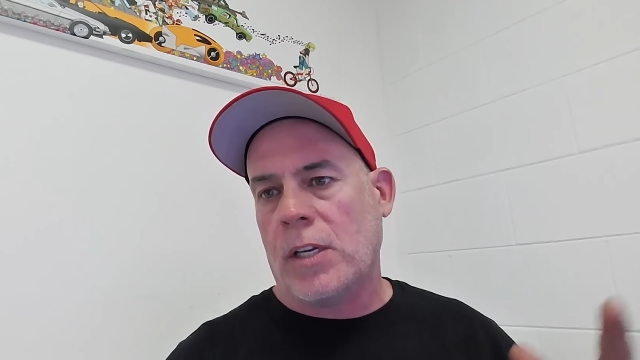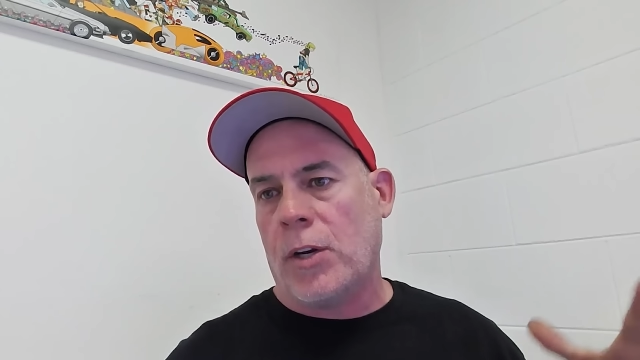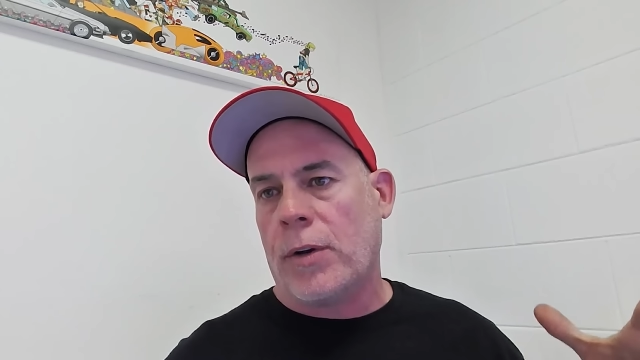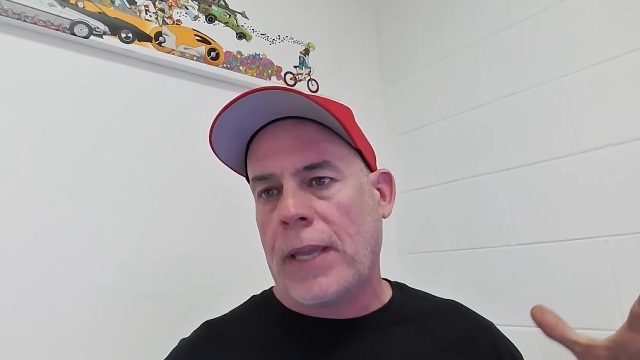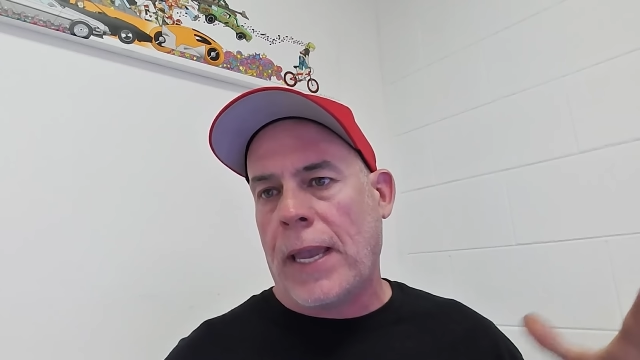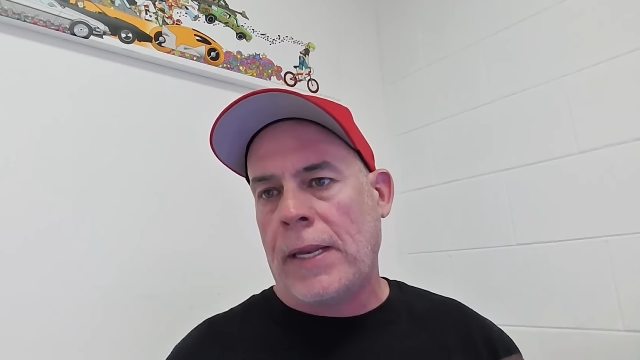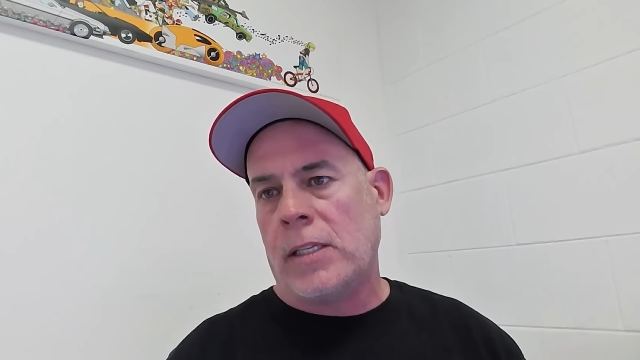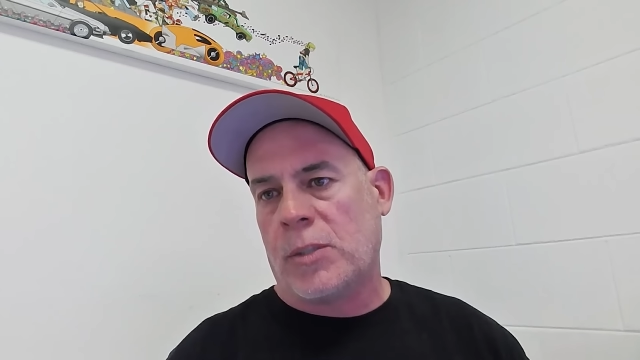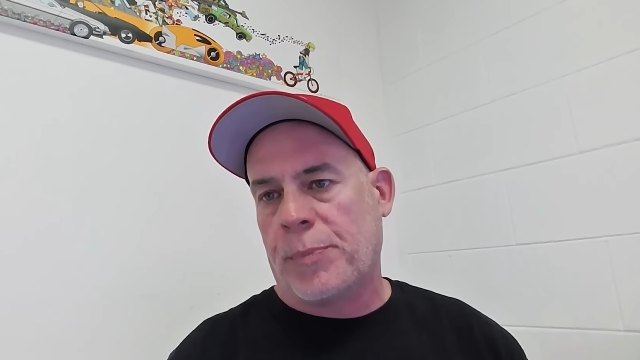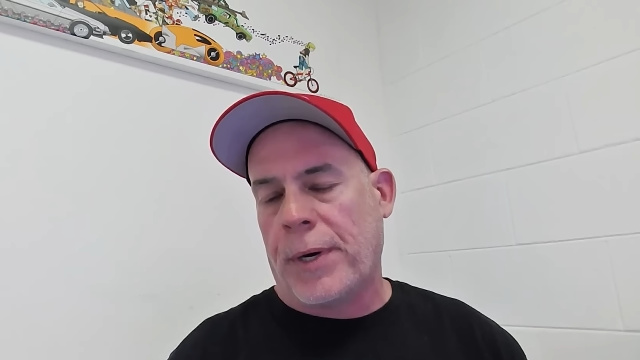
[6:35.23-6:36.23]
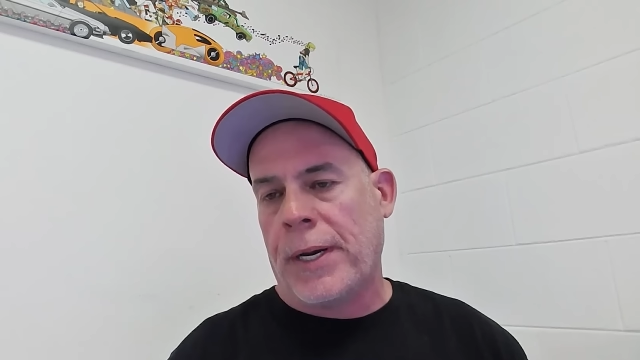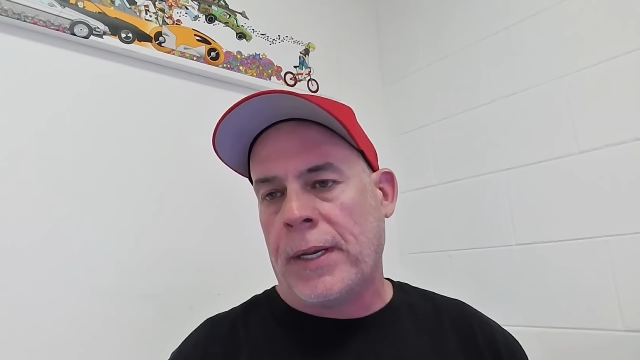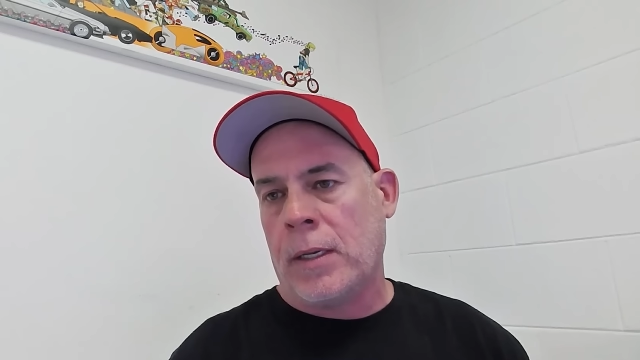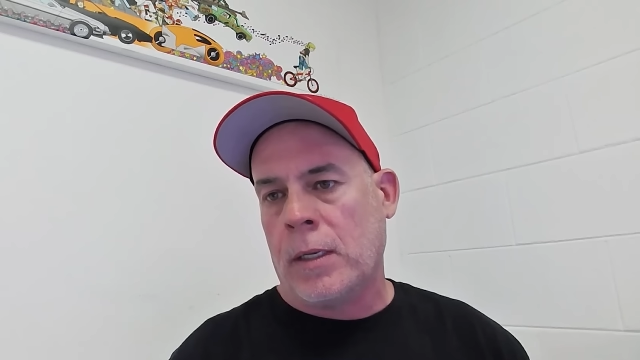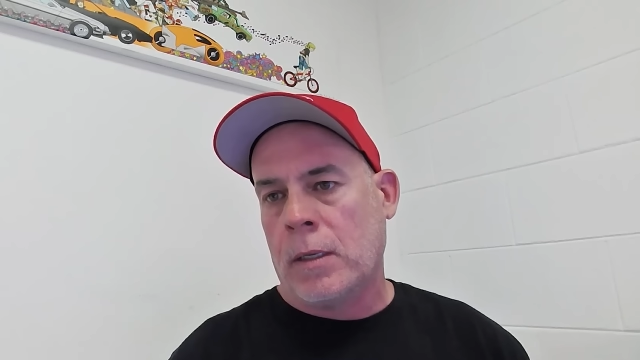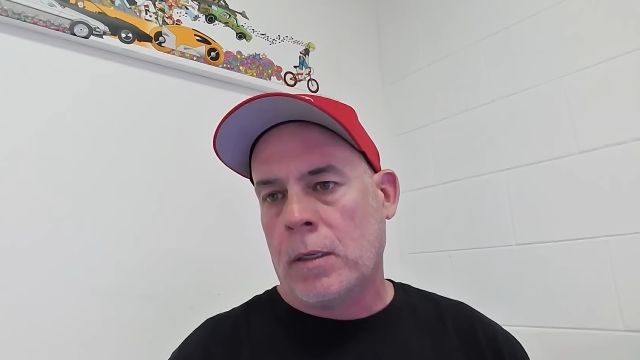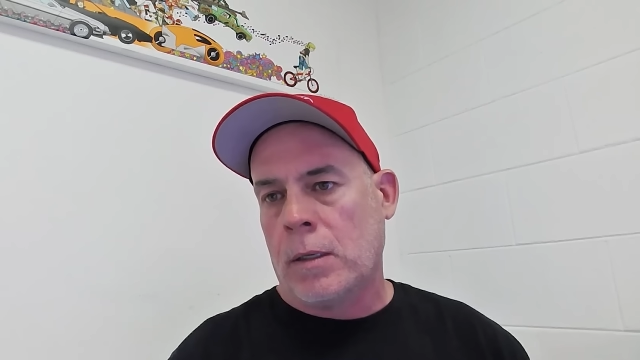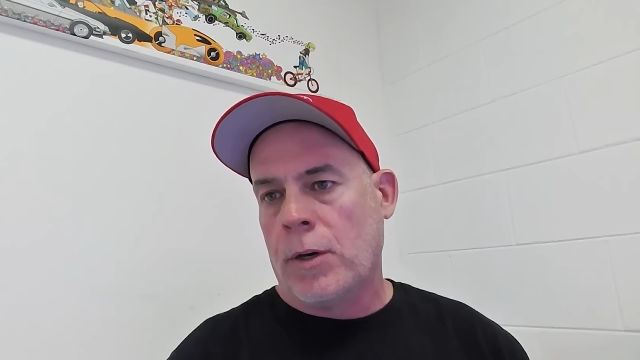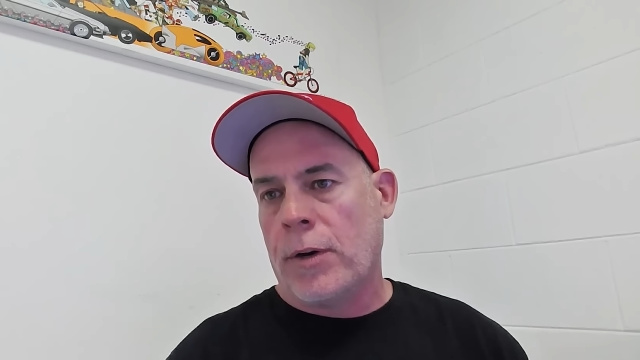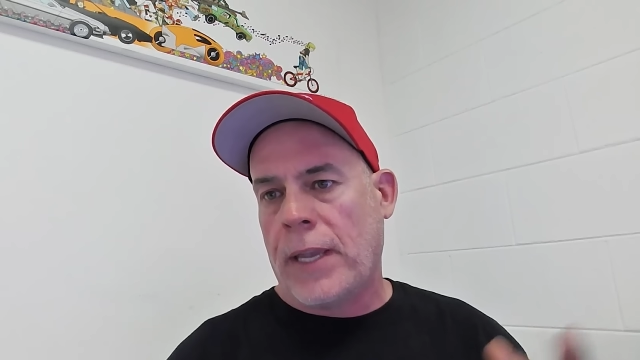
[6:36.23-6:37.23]
you're gaining spring.
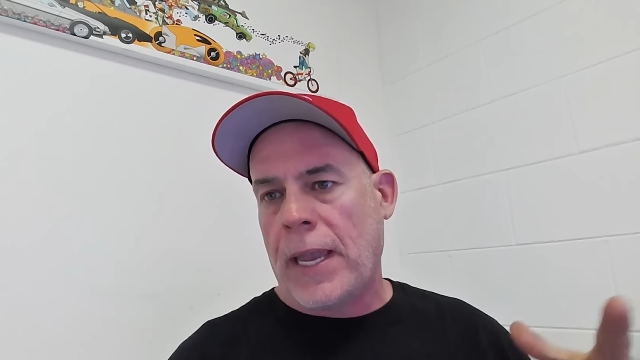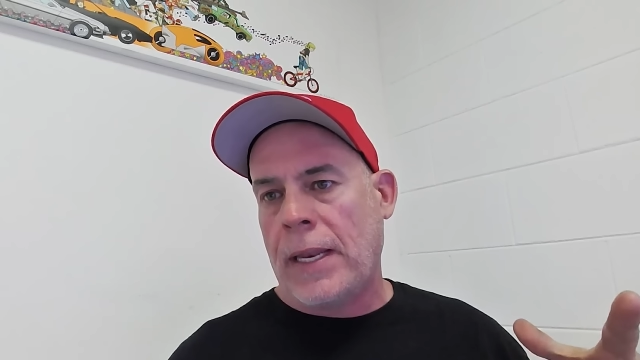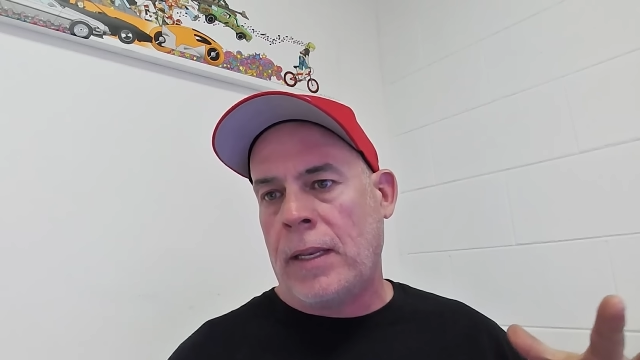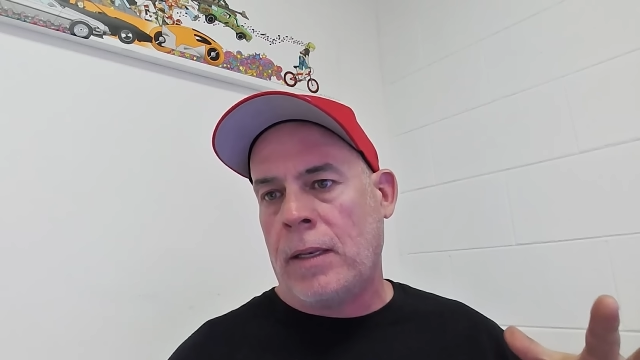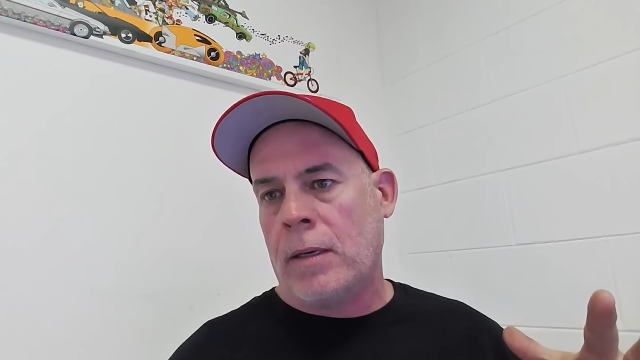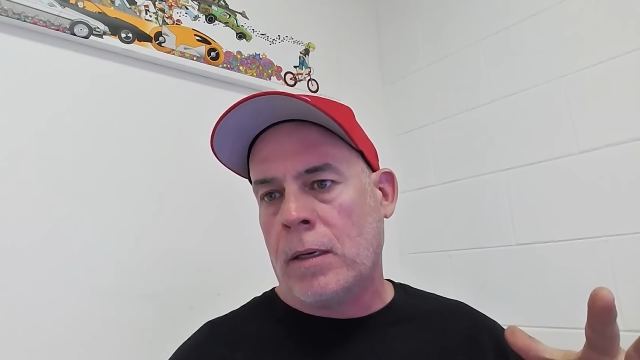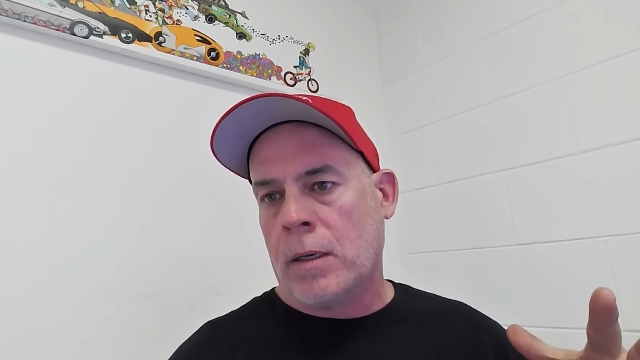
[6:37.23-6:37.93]
You're gaining